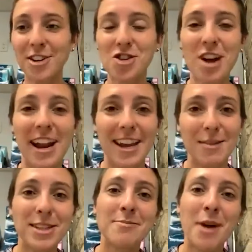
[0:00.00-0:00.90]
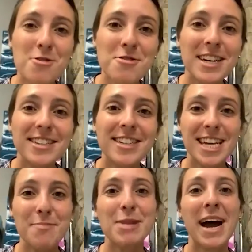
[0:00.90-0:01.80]
training, but some other things to
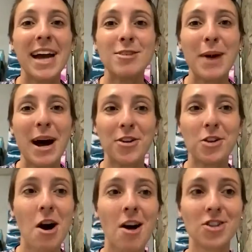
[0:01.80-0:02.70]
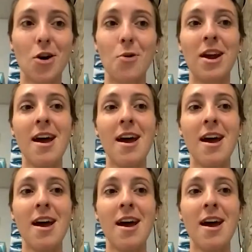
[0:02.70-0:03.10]
keep in mind about naloxone.